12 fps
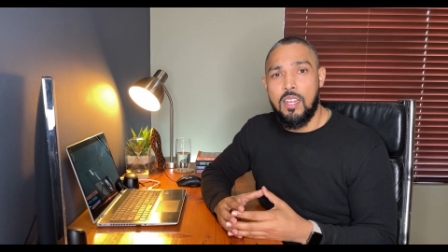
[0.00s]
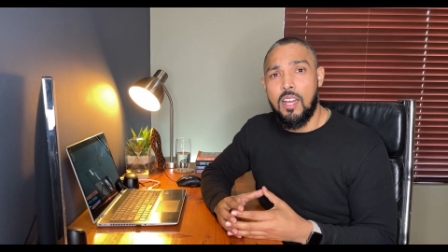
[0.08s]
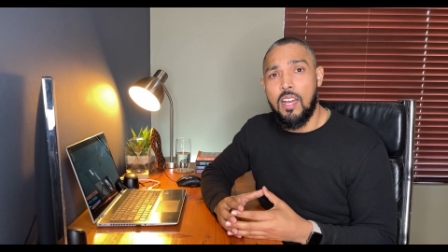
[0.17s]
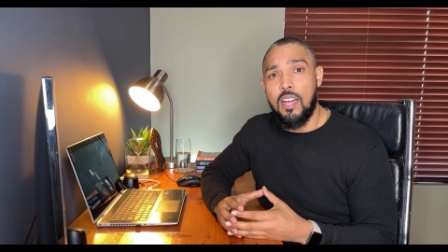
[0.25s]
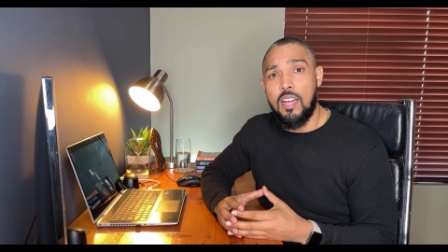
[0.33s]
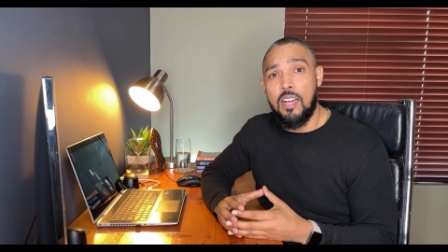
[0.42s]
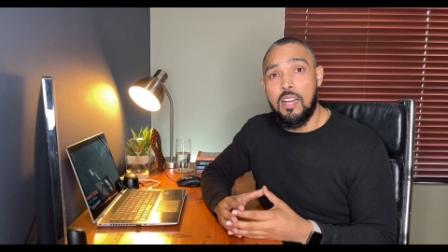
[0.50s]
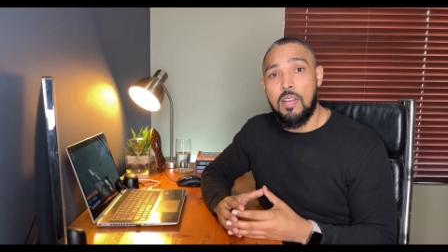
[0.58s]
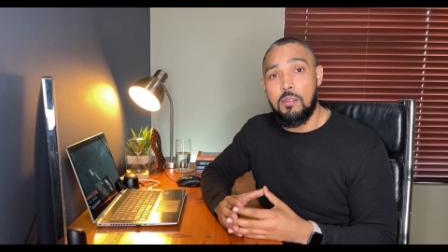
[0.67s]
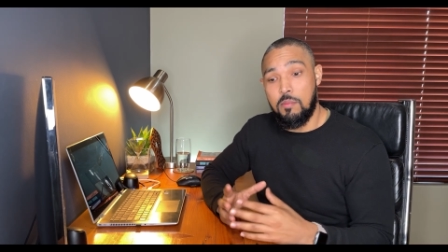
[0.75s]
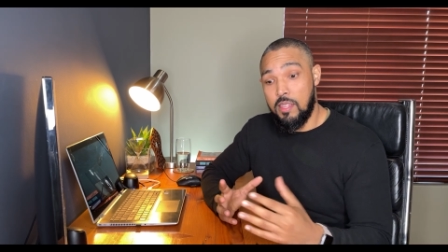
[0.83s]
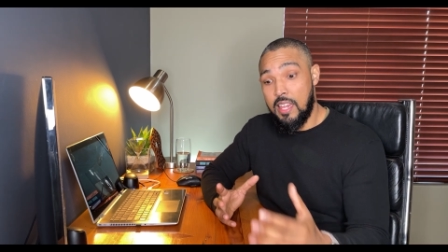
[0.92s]
uh,
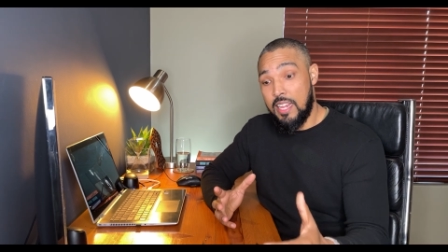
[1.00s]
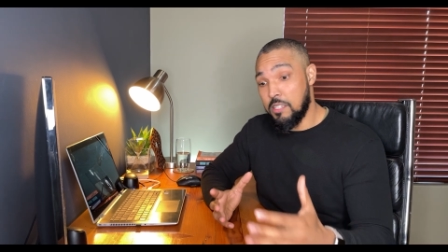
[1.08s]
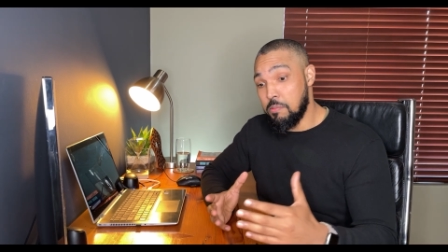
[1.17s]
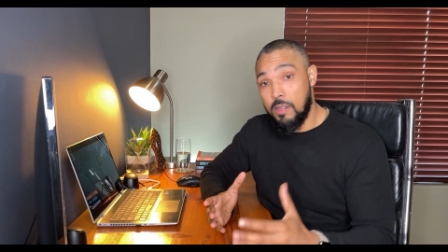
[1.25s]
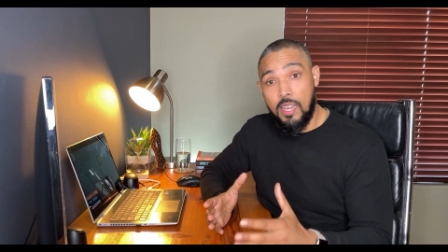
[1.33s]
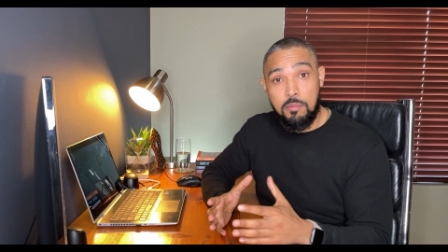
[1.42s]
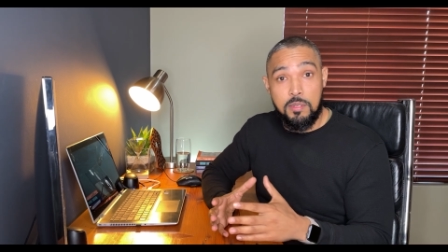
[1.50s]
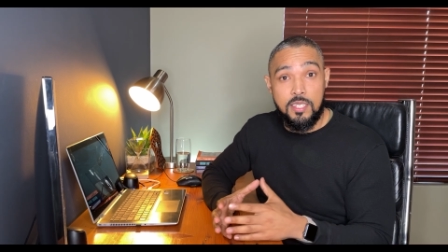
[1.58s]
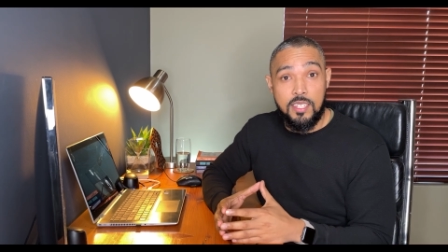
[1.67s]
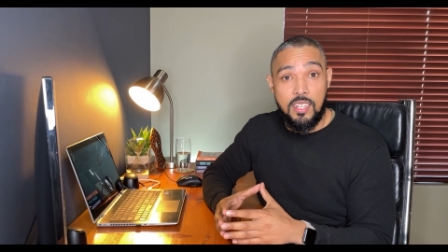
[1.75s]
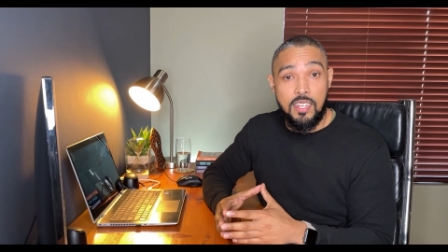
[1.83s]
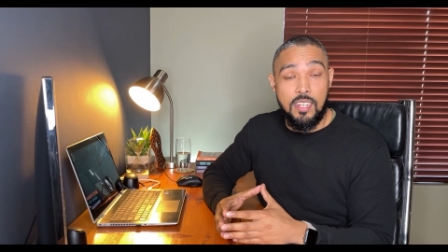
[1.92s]
that's
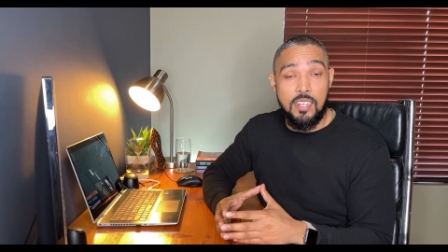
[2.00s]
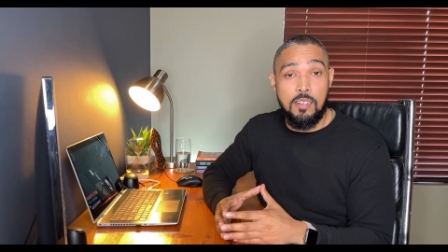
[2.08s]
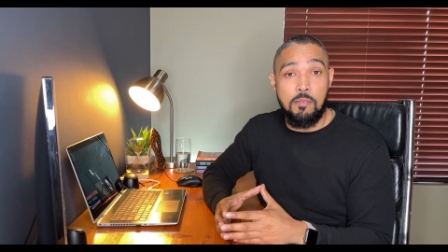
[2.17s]
perhaps um,